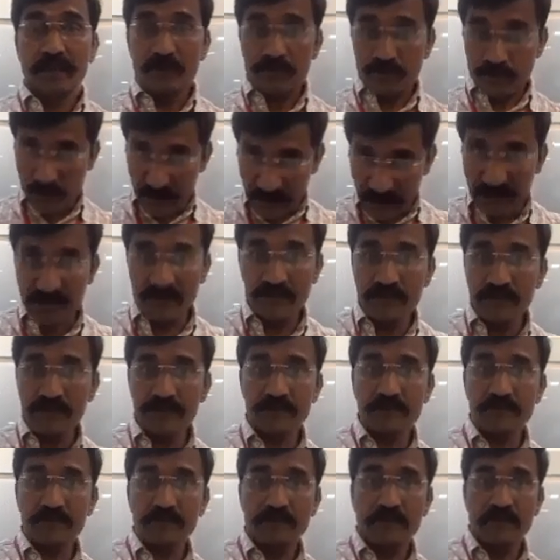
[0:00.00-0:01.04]
So this
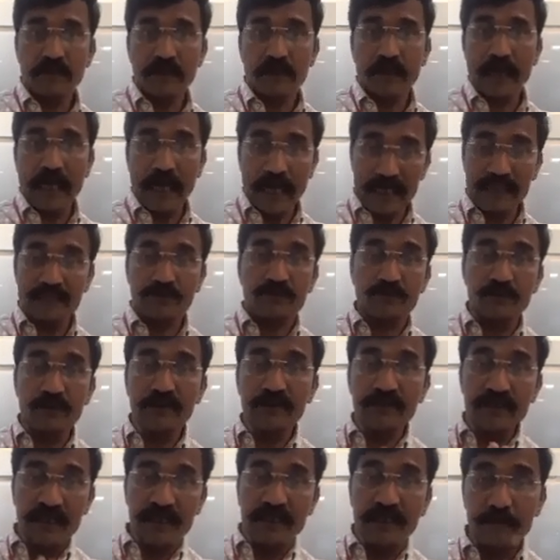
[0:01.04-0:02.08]
is
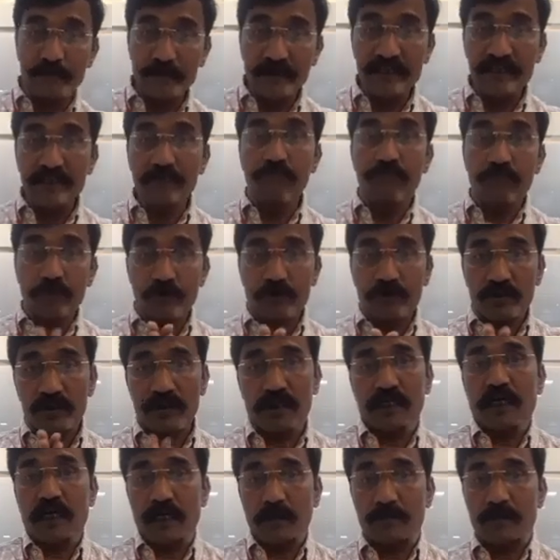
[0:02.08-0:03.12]
actually the ligament for the
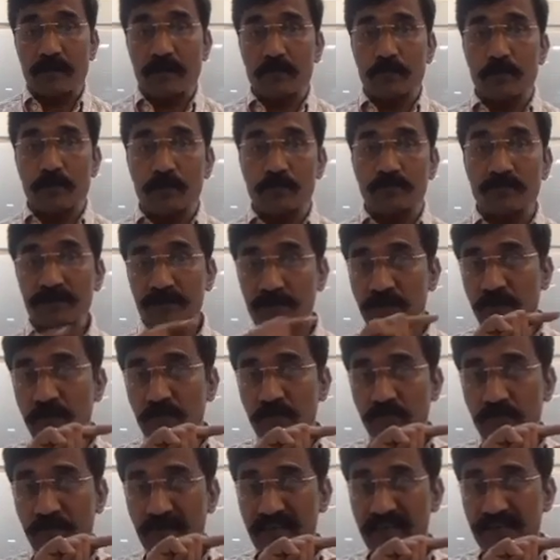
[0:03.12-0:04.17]
carpal bones,
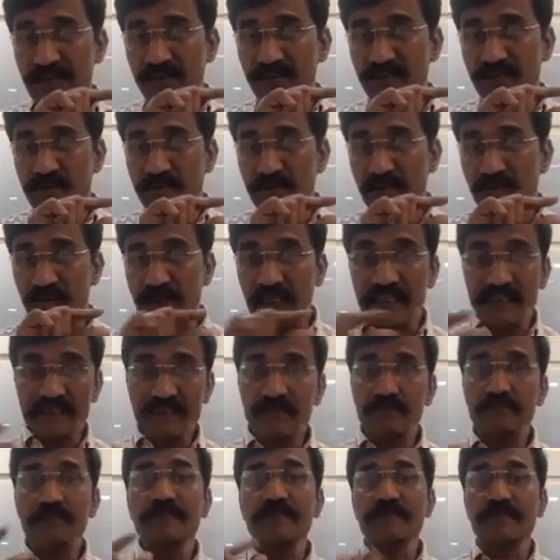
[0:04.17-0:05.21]
which is
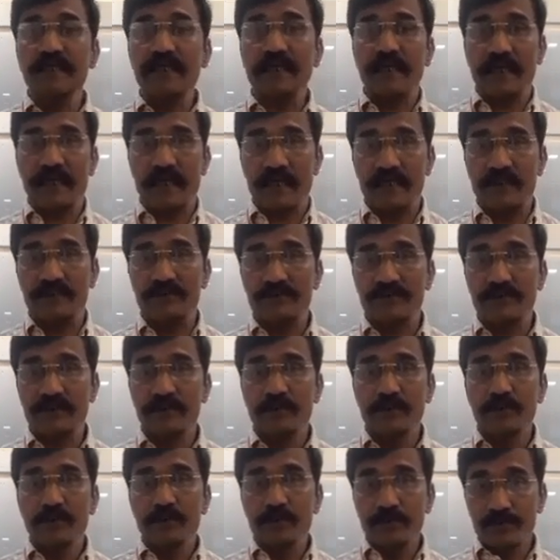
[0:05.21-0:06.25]
transversely arranged.
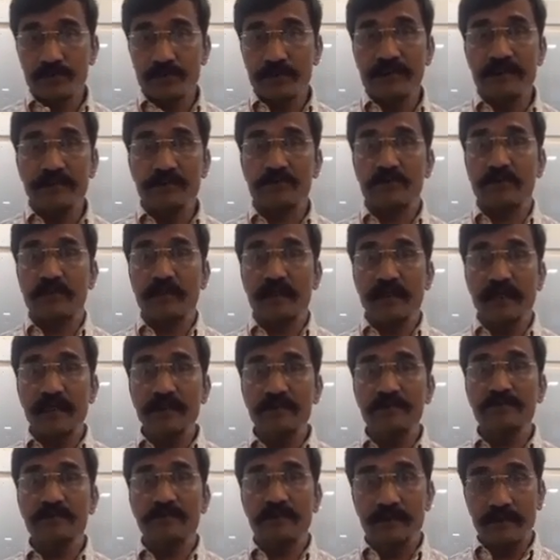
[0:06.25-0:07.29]
So it is
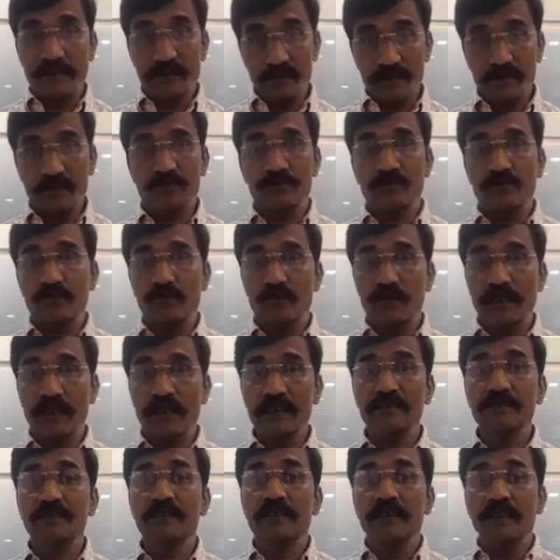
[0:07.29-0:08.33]
also known
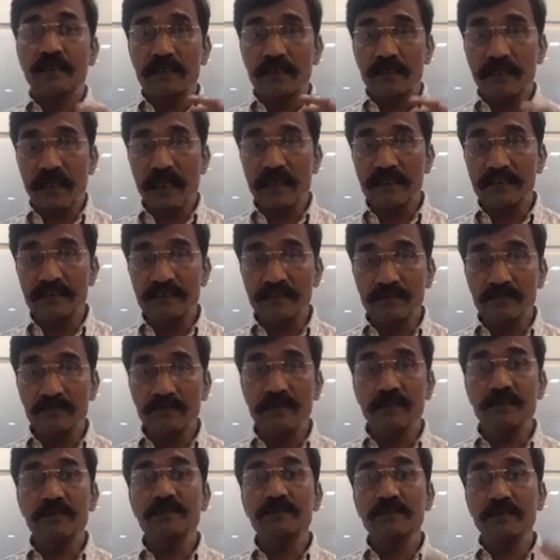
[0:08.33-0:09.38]
as
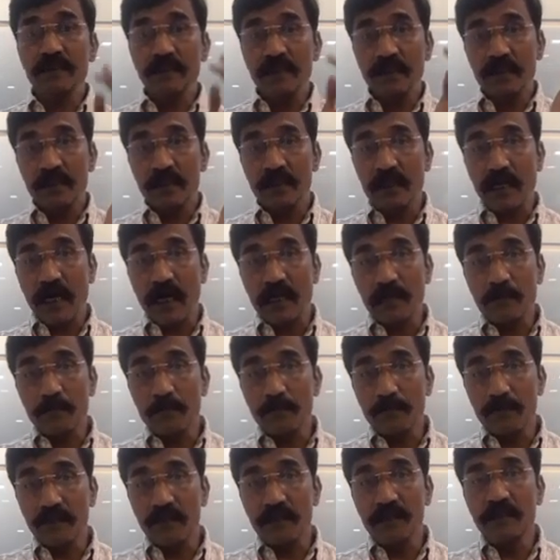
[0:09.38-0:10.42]
transverse
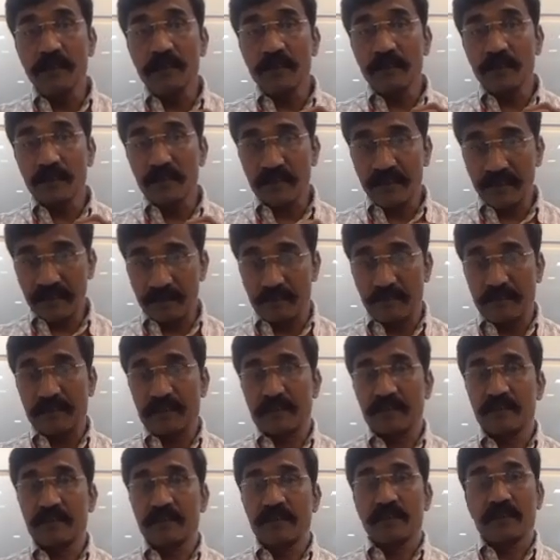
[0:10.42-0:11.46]
carpal
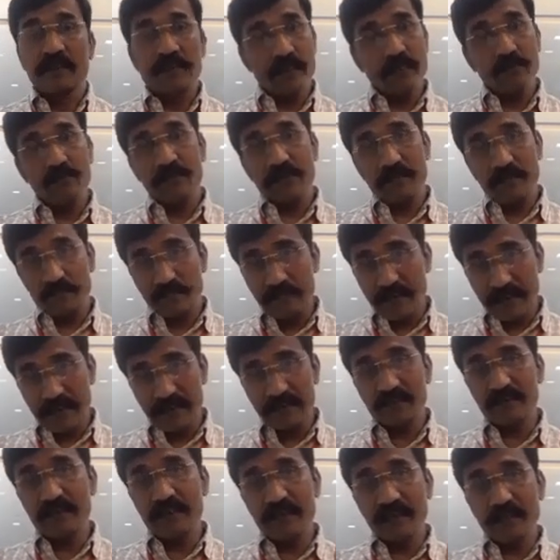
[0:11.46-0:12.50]
ligament. Now if it
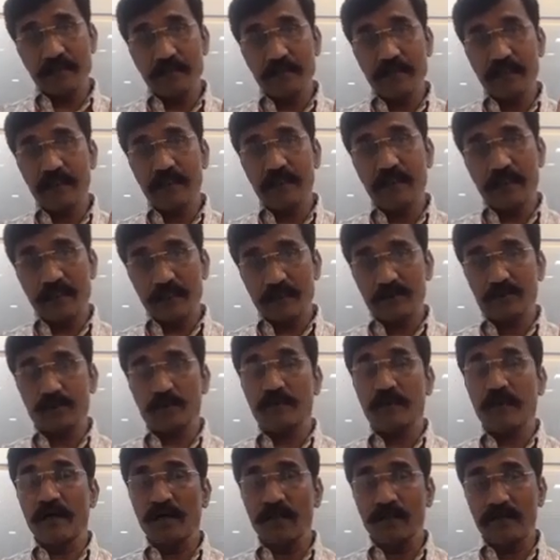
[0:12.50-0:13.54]
is the ligament, it
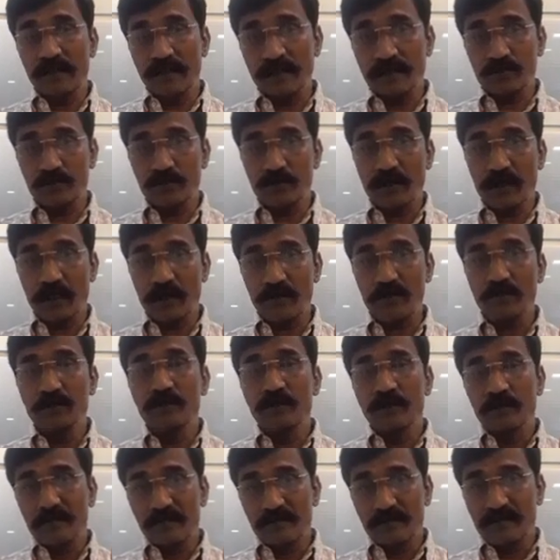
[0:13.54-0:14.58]
should have
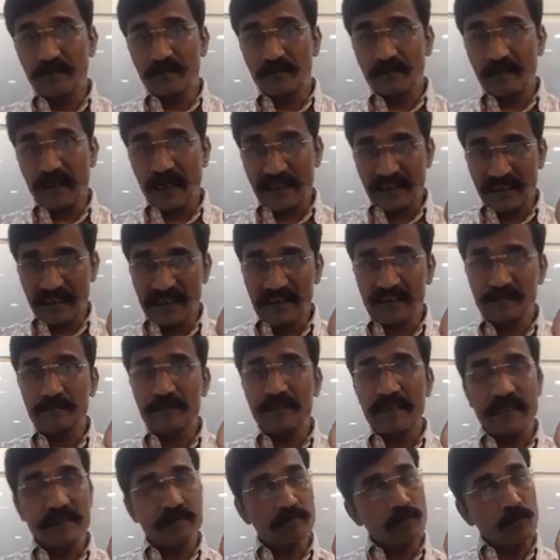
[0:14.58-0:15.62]
the
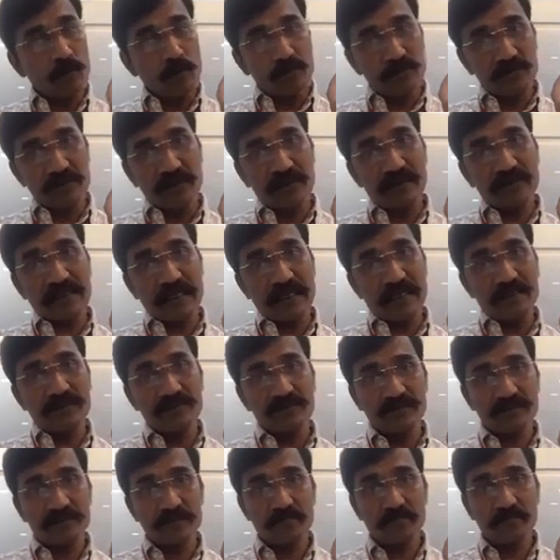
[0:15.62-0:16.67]
attachment at both the
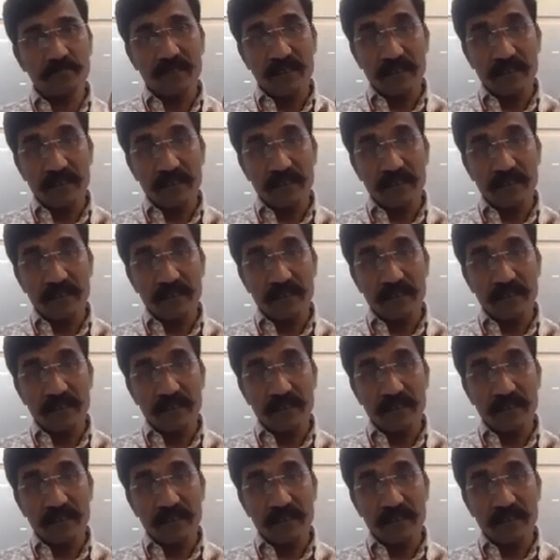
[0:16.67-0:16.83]
sides,